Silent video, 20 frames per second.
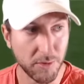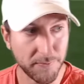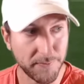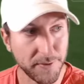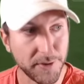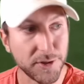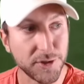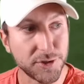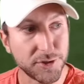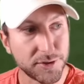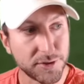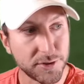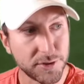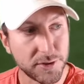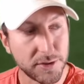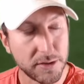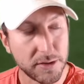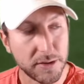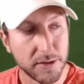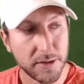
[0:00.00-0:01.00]
I won't
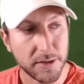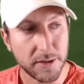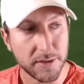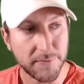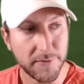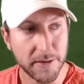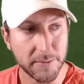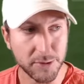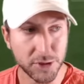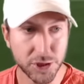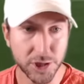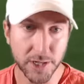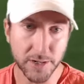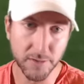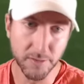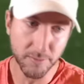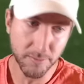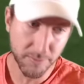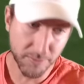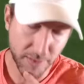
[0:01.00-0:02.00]
finish. Family
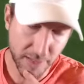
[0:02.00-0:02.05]
channel.